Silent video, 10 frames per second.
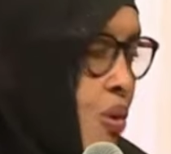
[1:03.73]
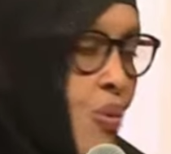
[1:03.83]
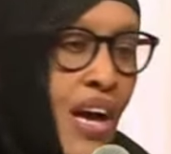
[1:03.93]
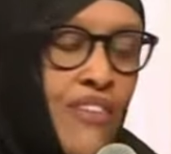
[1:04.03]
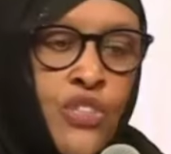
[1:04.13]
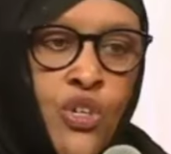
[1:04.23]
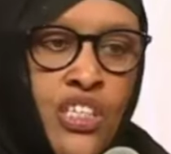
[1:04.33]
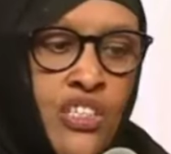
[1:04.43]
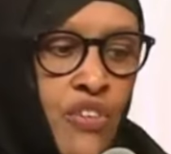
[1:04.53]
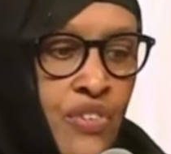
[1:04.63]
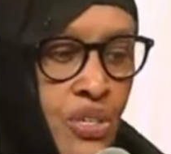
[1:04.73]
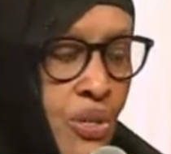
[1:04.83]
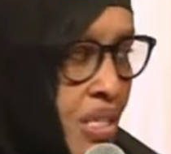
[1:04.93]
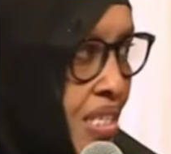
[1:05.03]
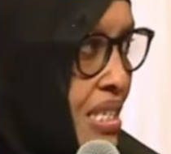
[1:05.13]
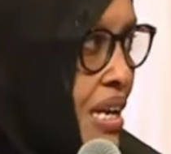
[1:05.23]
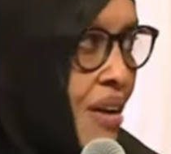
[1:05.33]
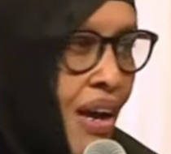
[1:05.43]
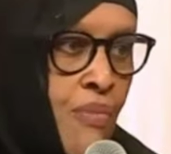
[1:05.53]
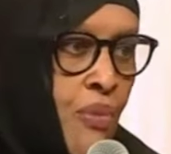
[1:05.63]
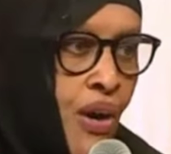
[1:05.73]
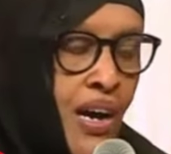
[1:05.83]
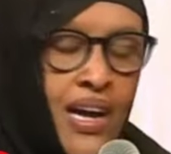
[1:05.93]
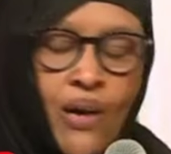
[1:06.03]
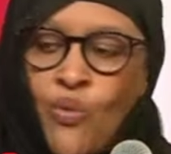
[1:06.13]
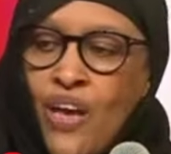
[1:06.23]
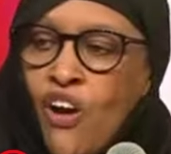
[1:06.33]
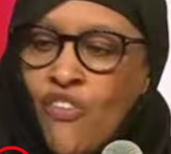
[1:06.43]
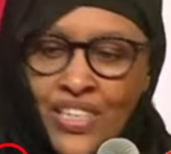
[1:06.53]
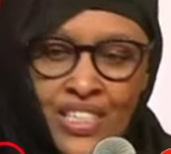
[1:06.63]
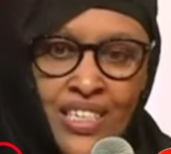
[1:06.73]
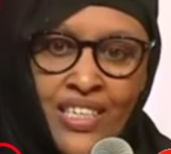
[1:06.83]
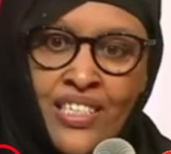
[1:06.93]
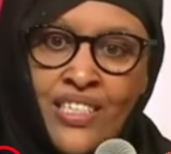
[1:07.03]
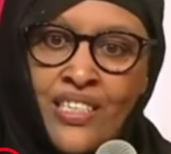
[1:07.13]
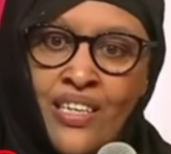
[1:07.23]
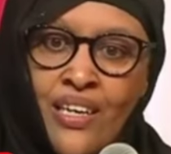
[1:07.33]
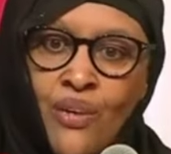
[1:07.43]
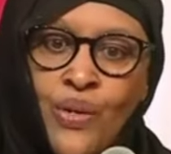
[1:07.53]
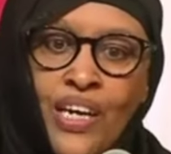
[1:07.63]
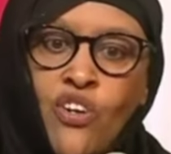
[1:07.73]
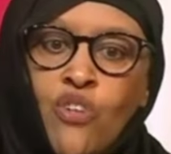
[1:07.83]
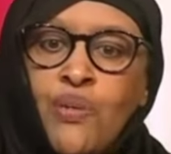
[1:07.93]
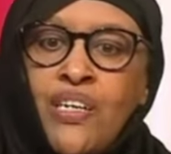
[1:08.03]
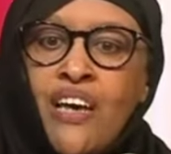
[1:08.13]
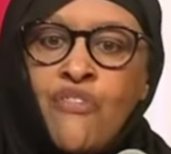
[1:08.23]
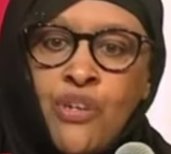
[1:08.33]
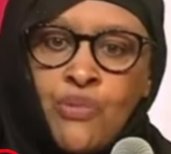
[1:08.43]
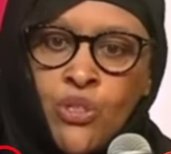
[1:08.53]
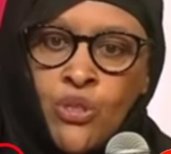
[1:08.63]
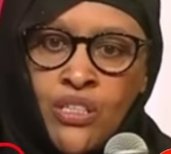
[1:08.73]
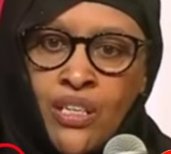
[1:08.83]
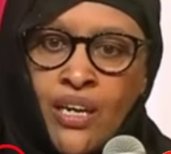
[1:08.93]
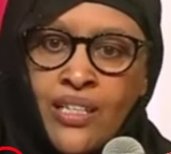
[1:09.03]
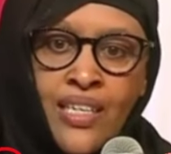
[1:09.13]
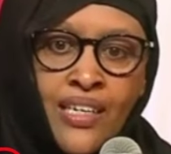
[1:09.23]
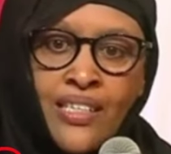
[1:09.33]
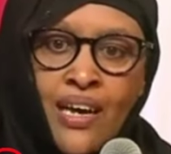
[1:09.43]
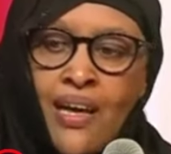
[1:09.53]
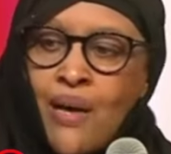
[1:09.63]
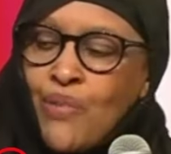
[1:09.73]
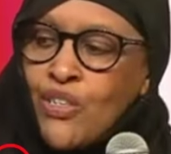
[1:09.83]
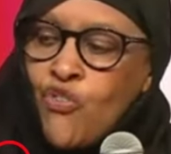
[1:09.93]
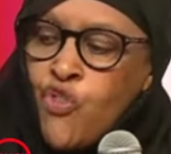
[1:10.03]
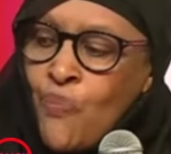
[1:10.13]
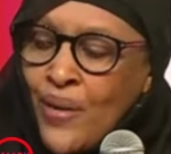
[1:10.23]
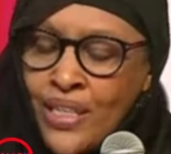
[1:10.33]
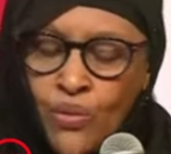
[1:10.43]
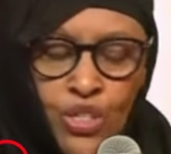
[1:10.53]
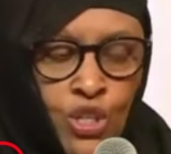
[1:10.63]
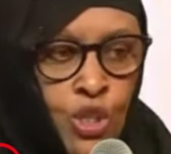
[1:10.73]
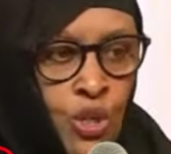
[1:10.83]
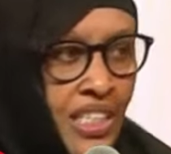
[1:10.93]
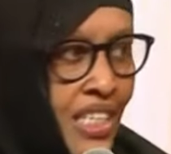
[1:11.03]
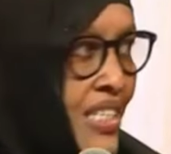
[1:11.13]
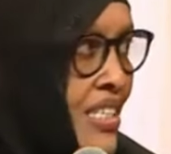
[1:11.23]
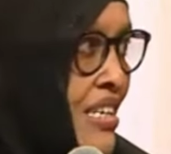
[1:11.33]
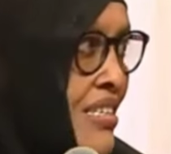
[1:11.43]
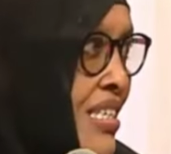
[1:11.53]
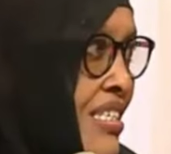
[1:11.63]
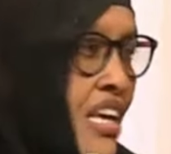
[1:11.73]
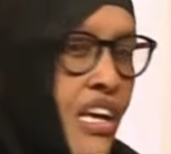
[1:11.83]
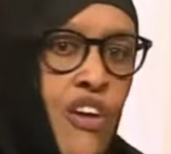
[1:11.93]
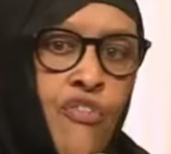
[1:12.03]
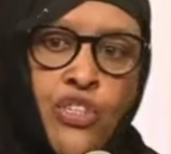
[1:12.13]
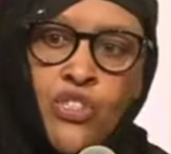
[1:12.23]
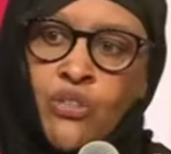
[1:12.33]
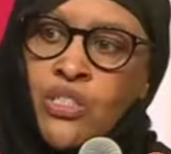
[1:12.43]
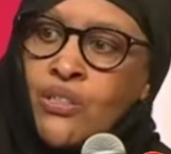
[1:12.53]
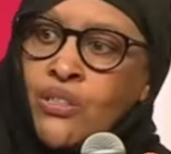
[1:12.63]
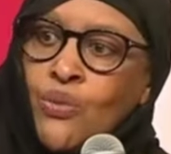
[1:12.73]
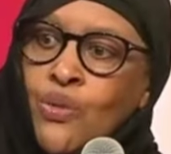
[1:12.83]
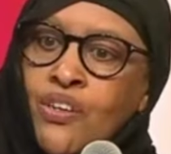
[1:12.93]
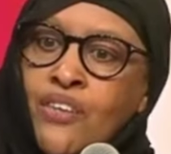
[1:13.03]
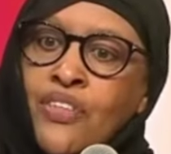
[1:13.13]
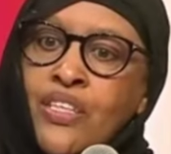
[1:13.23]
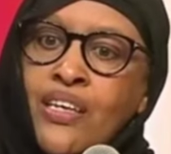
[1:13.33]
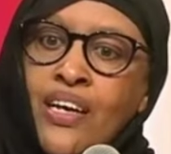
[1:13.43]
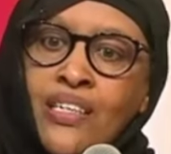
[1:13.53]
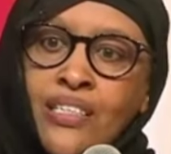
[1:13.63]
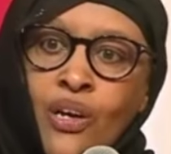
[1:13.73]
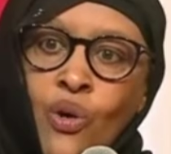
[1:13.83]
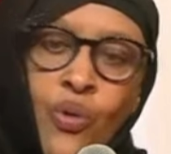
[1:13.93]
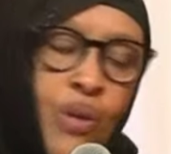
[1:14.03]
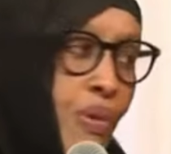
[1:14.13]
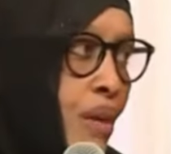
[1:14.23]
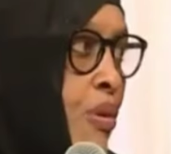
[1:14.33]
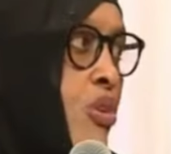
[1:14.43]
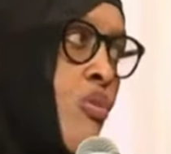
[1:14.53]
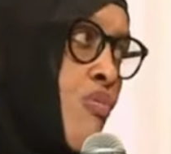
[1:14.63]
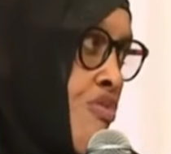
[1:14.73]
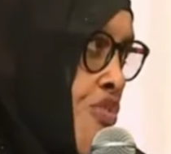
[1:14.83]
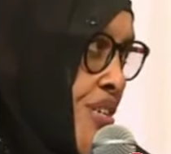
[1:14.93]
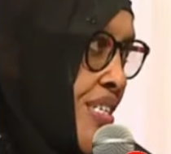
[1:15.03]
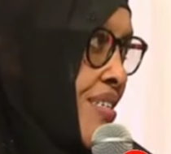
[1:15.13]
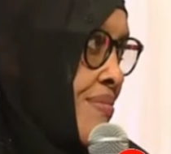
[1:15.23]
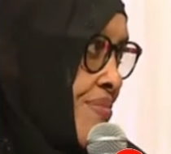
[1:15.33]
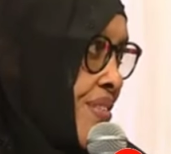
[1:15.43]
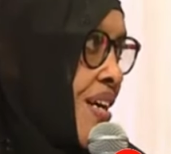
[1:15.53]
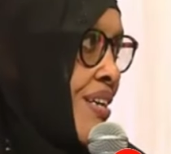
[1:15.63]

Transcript: We have shortage of resources in our IPOA. We are overstretched. We cannot be in every sector, but if we partner with social justice centers, if we justice with everything else, we'll be able to move forward. Yeah.